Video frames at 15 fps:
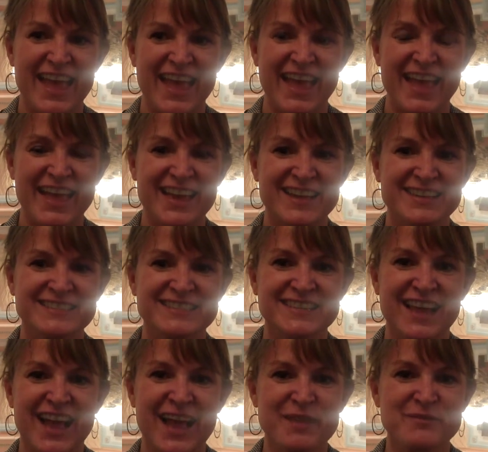
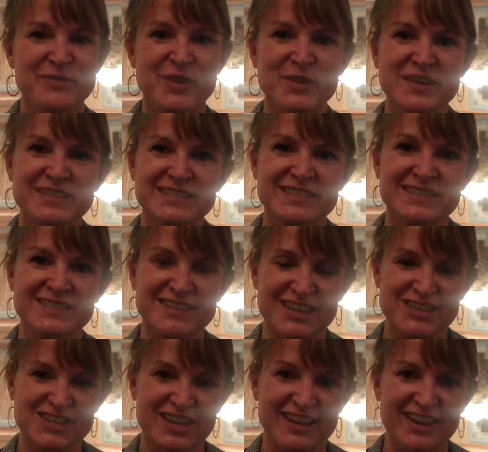and I'm focused this
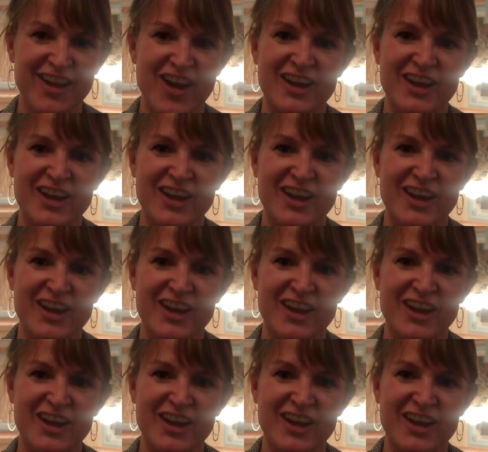session